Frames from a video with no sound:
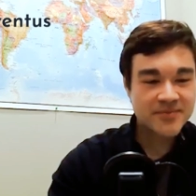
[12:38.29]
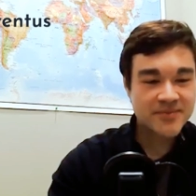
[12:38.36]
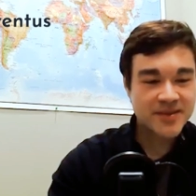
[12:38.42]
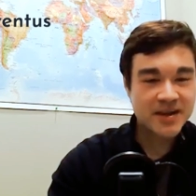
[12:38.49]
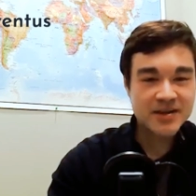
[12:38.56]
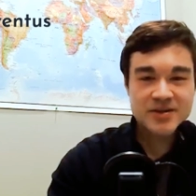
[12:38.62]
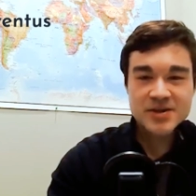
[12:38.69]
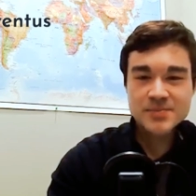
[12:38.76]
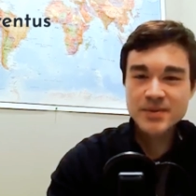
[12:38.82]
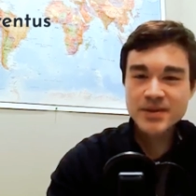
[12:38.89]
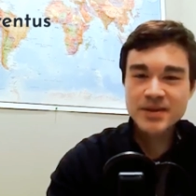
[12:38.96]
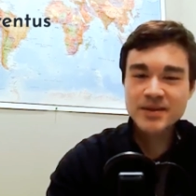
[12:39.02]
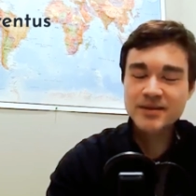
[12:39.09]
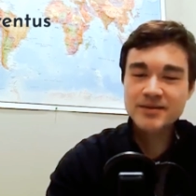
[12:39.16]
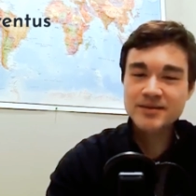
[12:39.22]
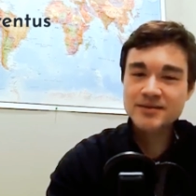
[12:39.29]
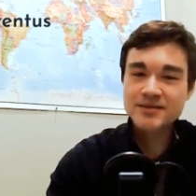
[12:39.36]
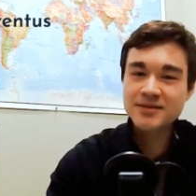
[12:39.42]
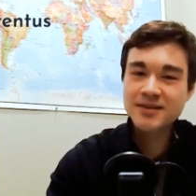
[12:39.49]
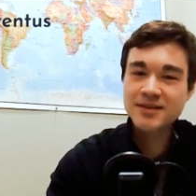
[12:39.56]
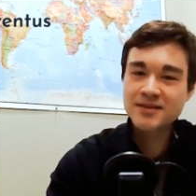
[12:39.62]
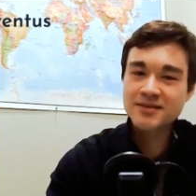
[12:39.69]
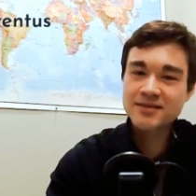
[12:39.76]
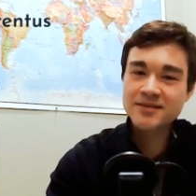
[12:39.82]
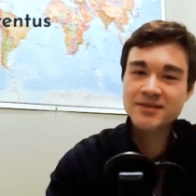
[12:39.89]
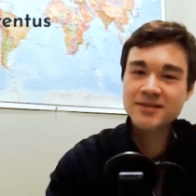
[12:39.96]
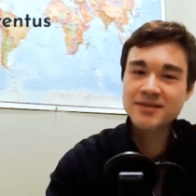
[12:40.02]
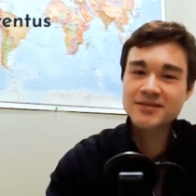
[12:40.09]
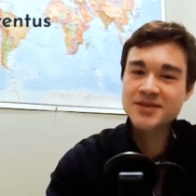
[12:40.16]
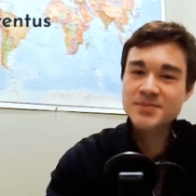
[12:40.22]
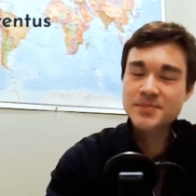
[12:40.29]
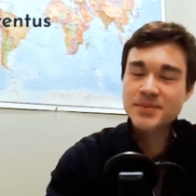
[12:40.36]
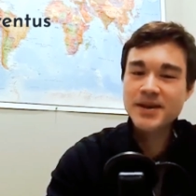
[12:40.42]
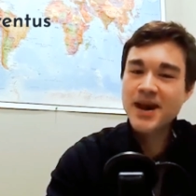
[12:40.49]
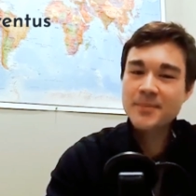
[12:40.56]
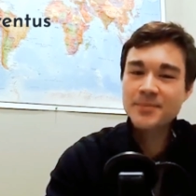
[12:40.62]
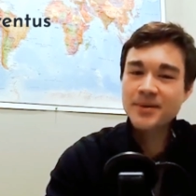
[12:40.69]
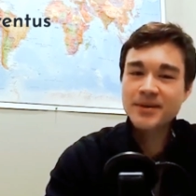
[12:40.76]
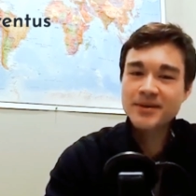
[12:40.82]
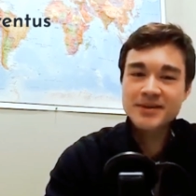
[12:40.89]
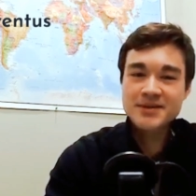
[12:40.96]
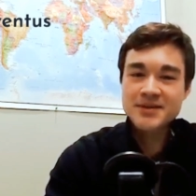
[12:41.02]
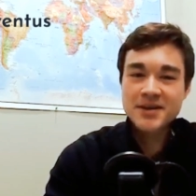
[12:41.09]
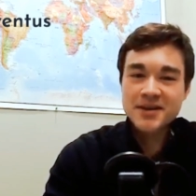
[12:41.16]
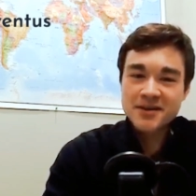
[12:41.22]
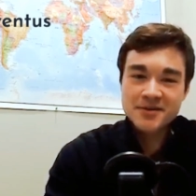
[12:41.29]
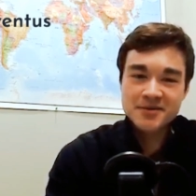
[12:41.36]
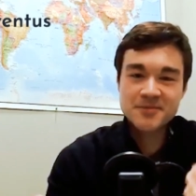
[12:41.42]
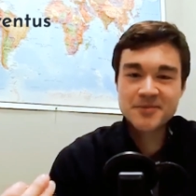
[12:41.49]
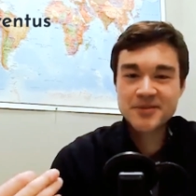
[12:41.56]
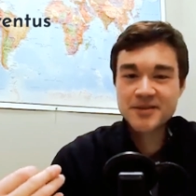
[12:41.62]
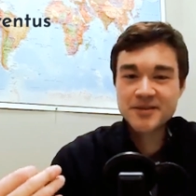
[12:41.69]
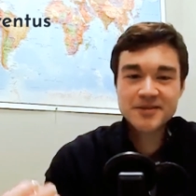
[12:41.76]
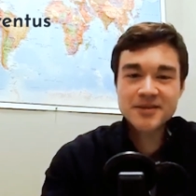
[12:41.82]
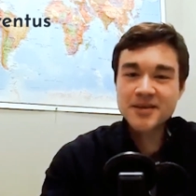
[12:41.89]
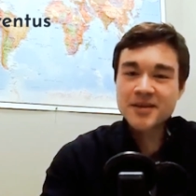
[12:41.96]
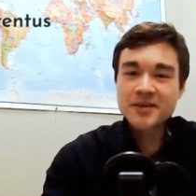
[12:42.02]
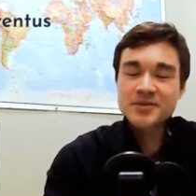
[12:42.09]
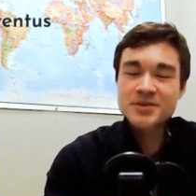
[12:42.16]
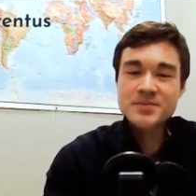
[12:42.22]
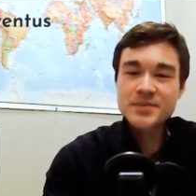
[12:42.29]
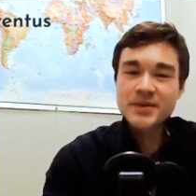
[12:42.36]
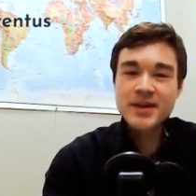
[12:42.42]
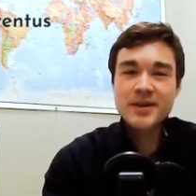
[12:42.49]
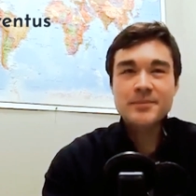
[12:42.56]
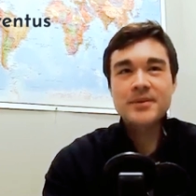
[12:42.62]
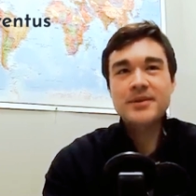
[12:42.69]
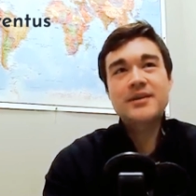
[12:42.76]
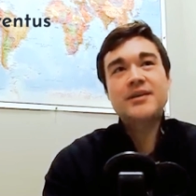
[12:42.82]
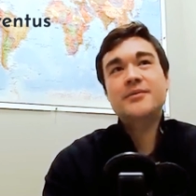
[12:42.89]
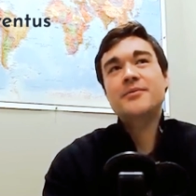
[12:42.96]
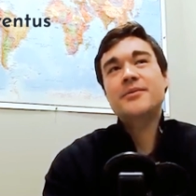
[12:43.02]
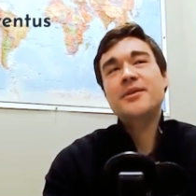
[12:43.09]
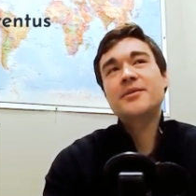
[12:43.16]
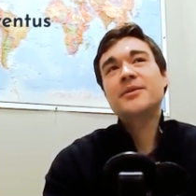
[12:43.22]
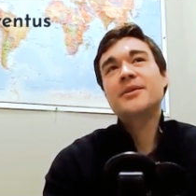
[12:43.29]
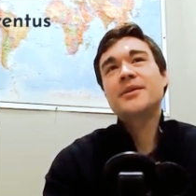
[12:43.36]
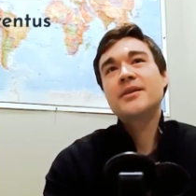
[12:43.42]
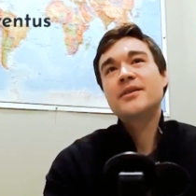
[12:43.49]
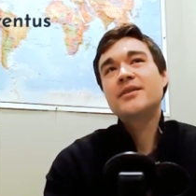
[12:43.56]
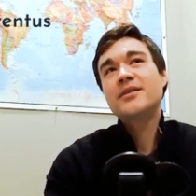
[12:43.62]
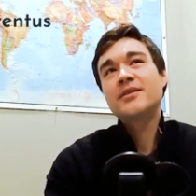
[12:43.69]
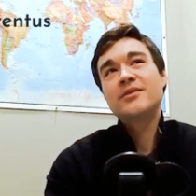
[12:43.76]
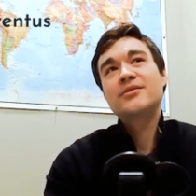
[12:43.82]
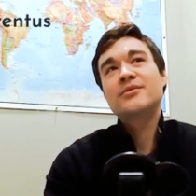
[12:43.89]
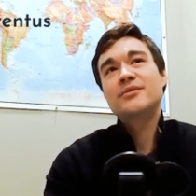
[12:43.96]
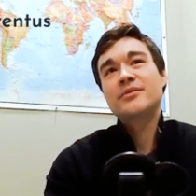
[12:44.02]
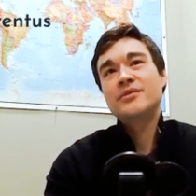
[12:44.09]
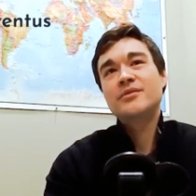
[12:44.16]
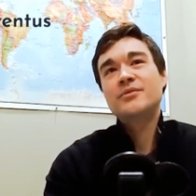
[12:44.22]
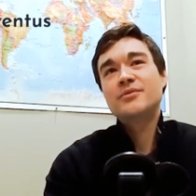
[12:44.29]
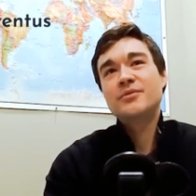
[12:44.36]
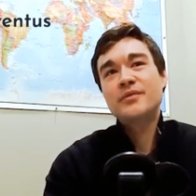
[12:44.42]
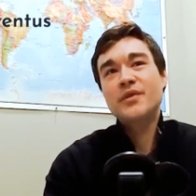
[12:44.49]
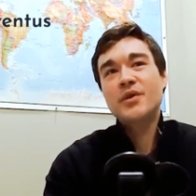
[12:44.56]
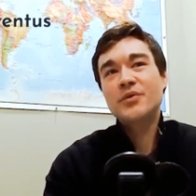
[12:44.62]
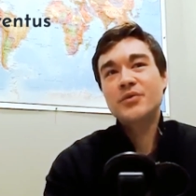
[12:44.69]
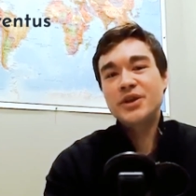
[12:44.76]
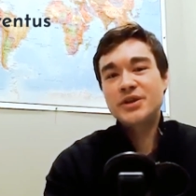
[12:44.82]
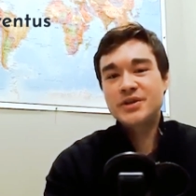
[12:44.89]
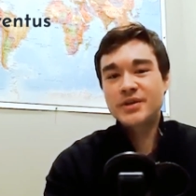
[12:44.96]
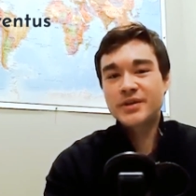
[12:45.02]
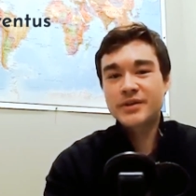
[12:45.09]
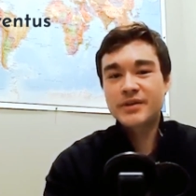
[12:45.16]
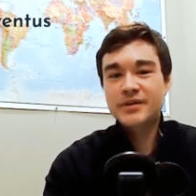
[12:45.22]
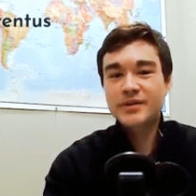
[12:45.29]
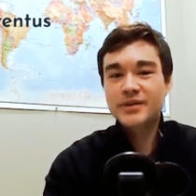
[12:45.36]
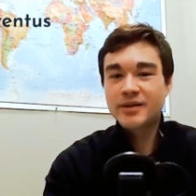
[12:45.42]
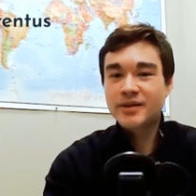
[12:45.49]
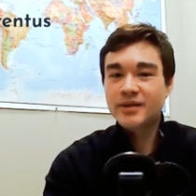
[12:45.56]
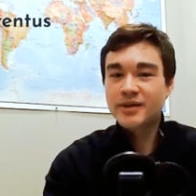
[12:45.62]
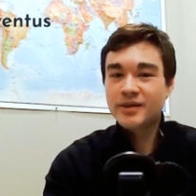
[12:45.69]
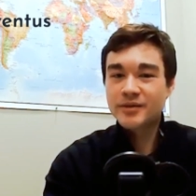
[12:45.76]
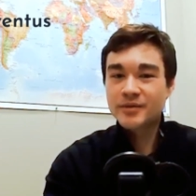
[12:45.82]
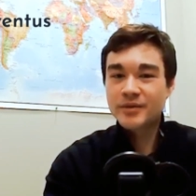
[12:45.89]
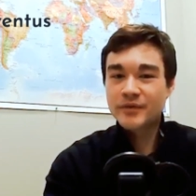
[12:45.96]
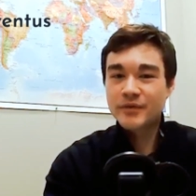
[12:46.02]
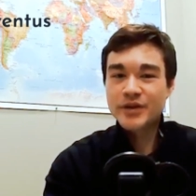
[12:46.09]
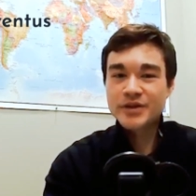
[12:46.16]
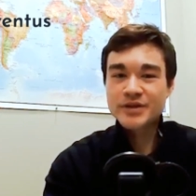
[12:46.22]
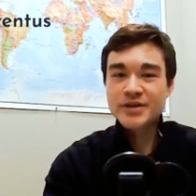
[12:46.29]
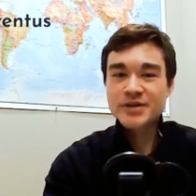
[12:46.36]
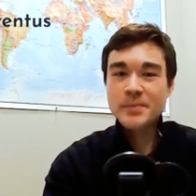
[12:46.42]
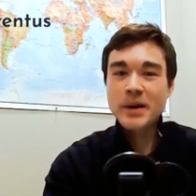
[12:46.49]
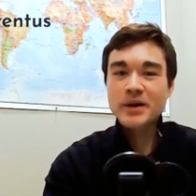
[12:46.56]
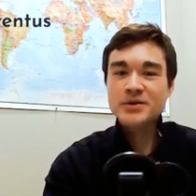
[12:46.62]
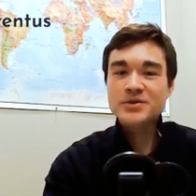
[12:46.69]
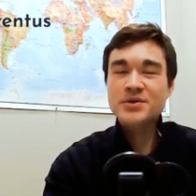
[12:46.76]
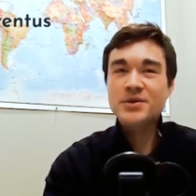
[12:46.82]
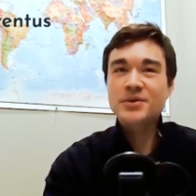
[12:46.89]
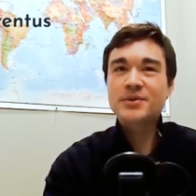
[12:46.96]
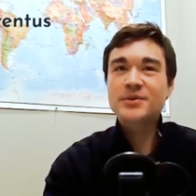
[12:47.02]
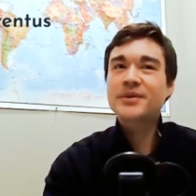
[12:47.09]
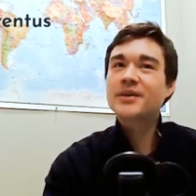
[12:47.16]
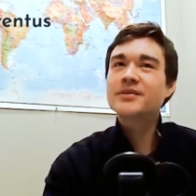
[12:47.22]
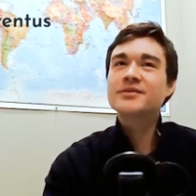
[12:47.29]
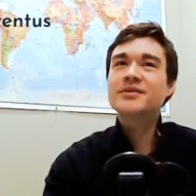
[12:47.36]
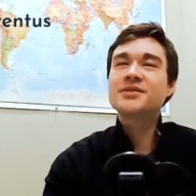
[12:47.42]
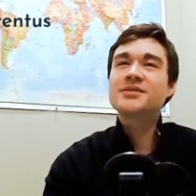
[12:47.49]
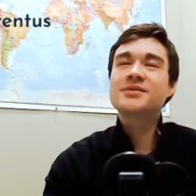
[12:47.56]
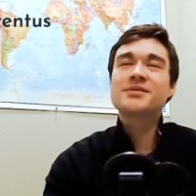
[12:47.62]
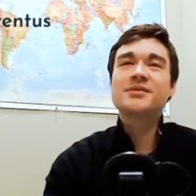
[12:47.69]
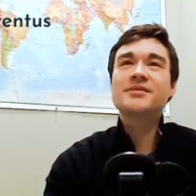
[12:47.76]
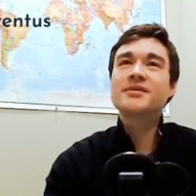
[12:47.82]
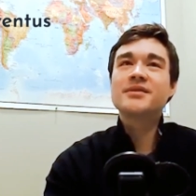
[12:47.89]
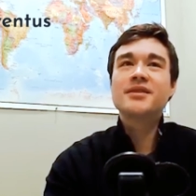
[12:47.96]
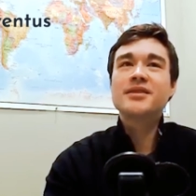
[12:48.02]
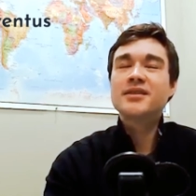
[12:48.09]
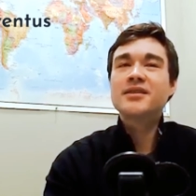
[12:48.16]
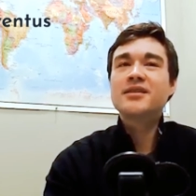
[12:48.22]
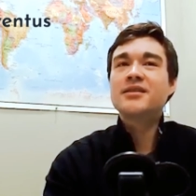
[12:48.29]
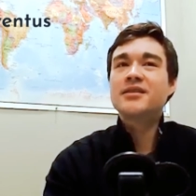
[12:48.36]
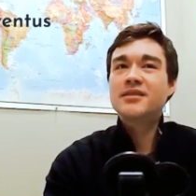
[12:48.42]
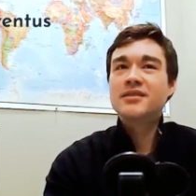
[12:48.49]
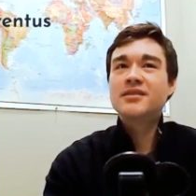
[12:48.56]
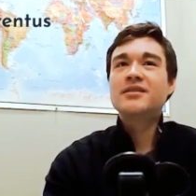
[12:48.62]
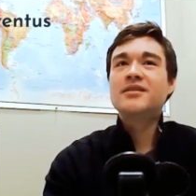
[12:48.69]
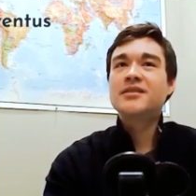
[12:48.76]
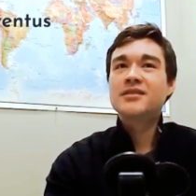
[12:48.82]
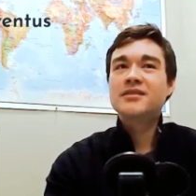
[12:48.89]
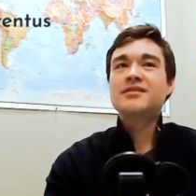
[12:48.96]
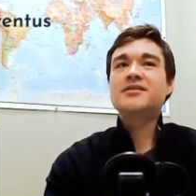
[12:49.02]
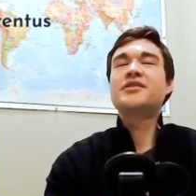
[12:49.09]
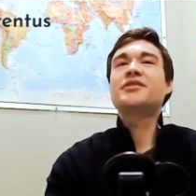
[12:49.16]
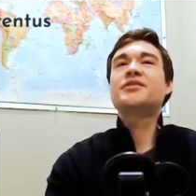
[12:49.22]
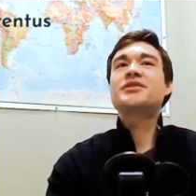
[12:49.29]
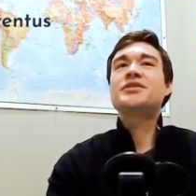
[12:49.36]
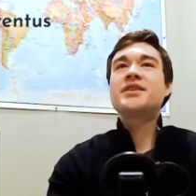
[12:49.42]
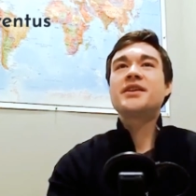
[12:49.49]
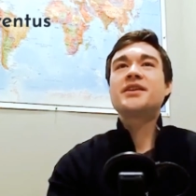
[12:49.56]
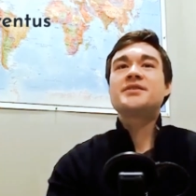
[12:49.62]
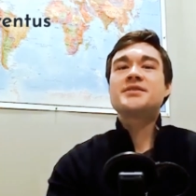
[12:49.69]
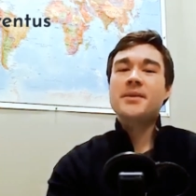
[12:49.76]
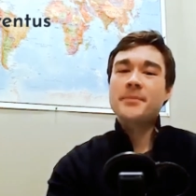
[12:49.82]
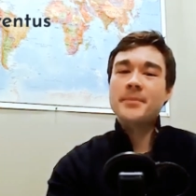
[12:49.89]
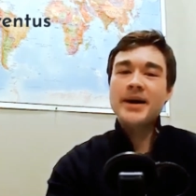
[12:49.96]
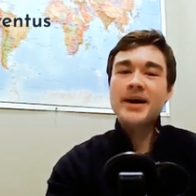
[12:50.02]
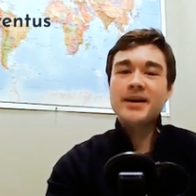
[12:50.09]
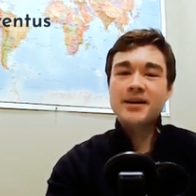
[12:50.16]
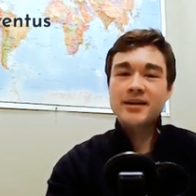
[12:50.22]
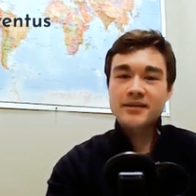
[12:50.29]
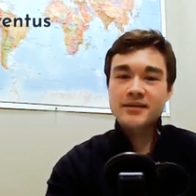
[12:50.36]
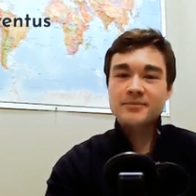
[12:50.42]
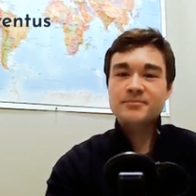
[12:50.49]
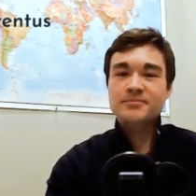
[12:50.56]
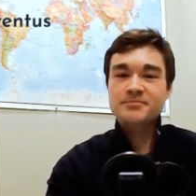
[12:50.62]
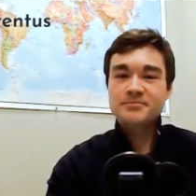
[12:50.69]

I'll just be, I'll just be happy inside. Really, like I'll just be happy. Like wow, okay, we've all reached here. We've reached this milestone. I'll just you know, just take a step back and,